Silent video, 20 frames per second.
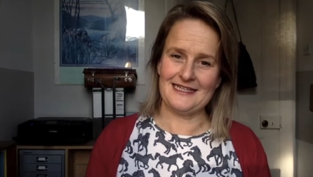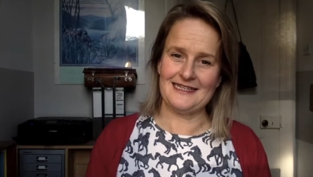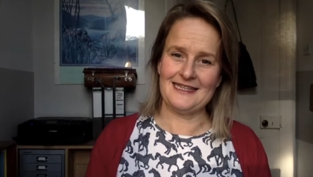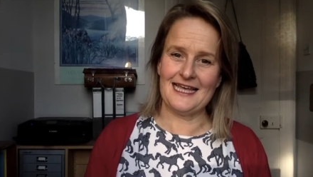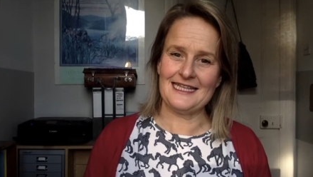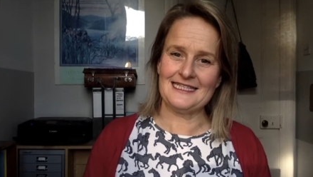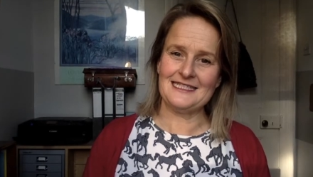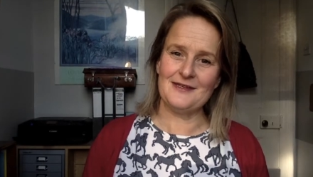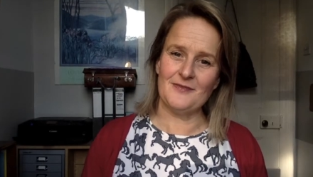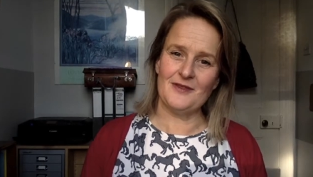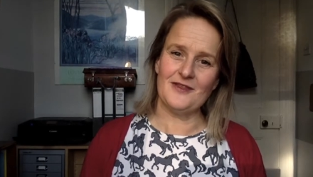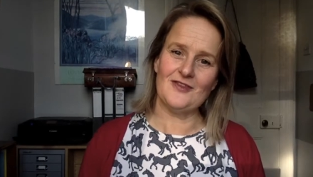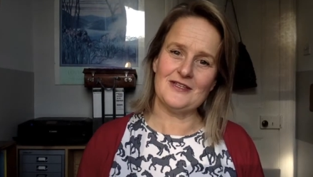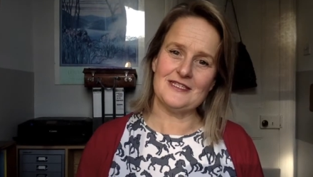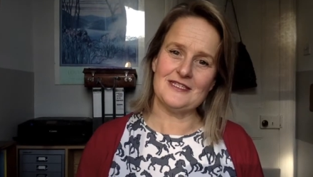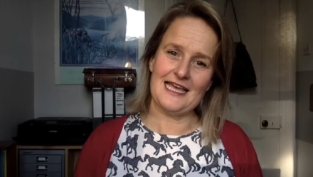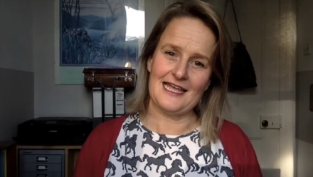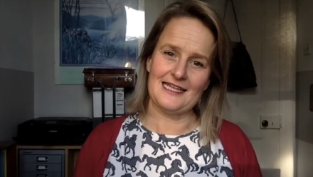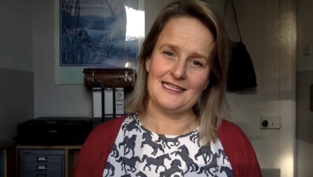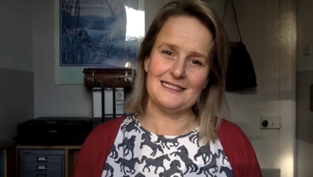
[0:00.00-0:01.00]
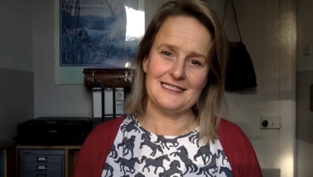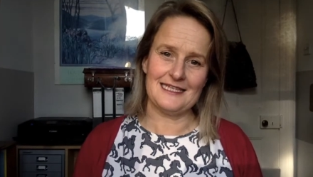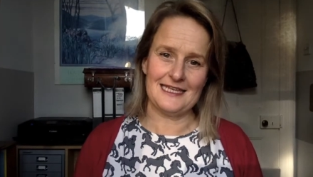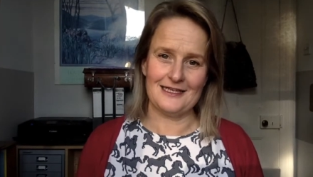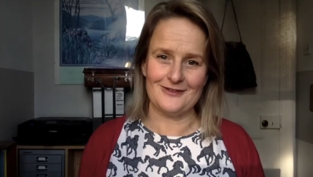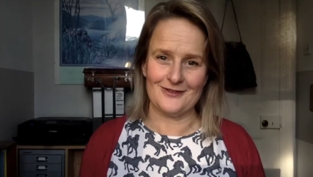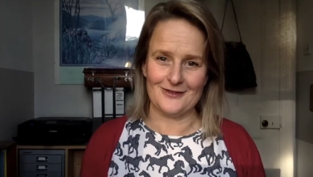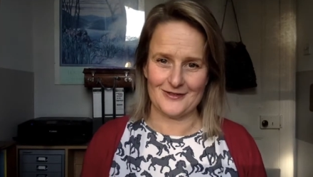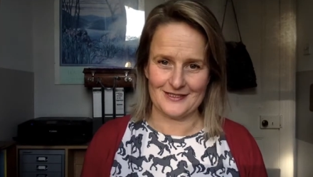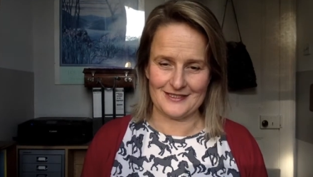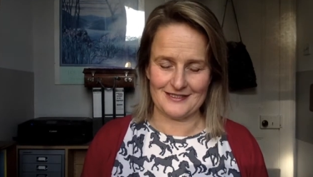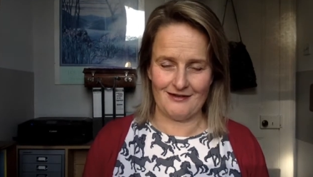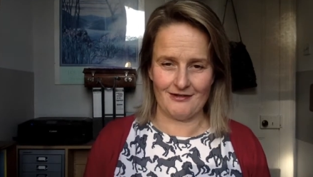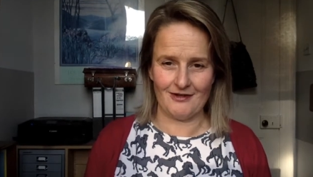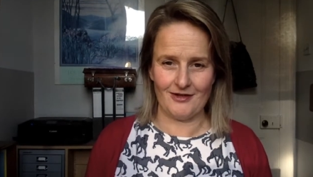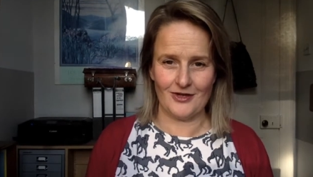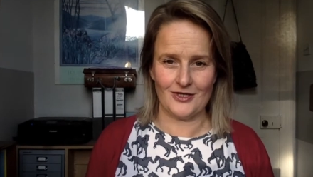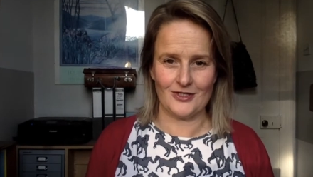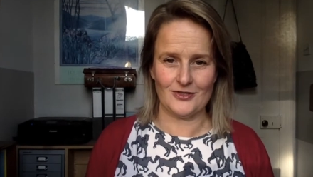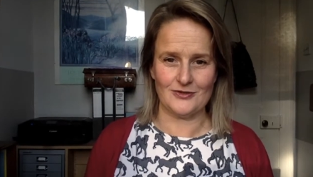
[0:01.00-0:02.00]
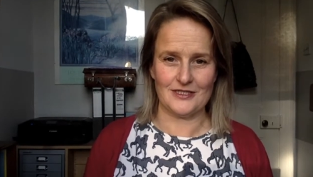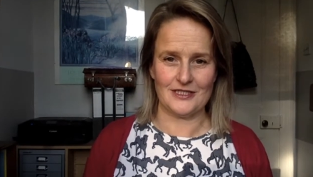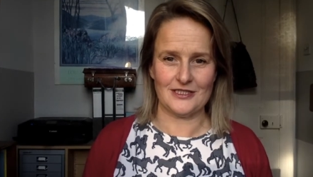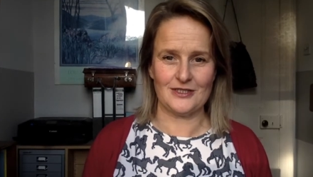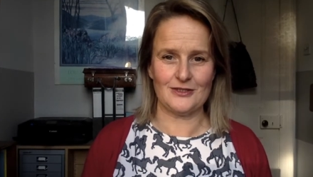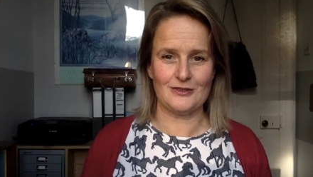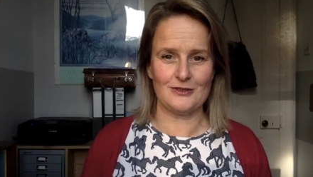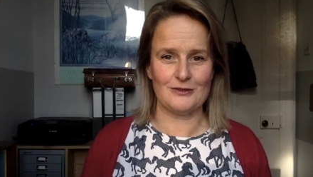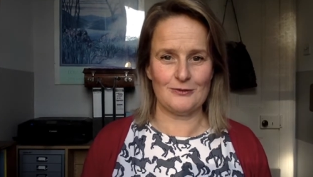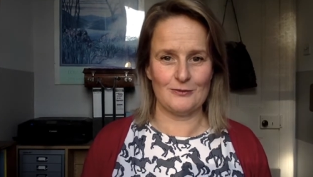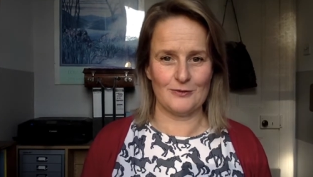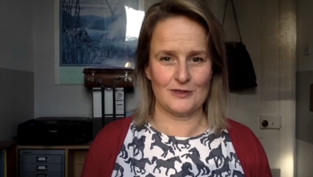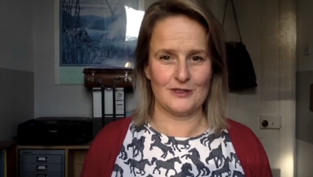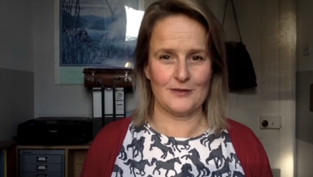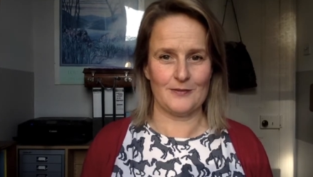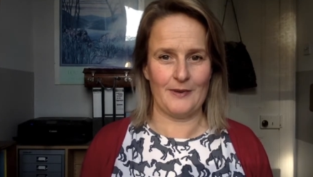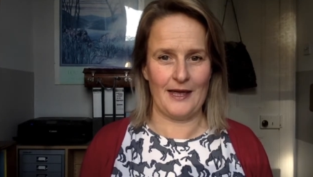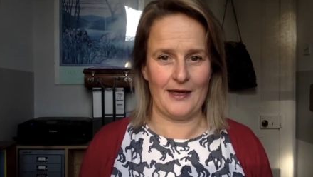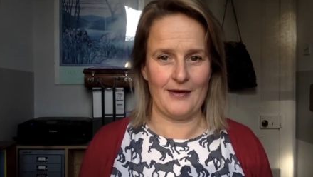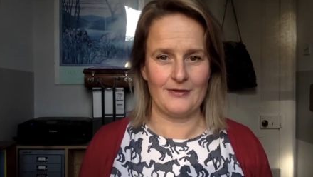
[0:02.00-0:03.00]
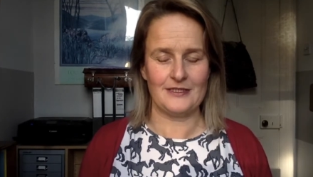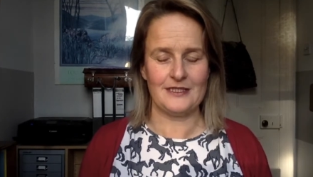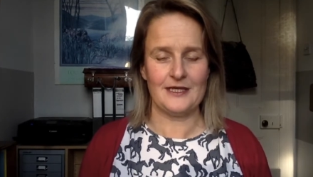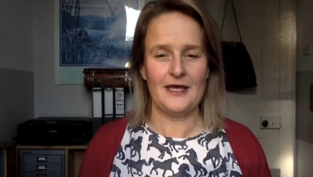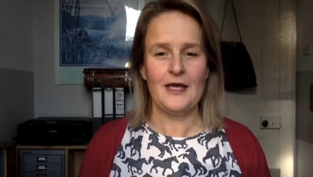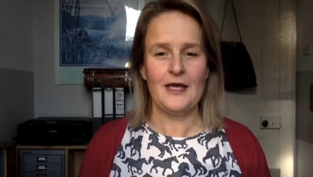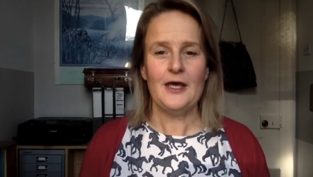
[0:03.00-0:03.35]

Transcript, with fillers: And that's something that Dan Siegel, the psychiatrist, talks about.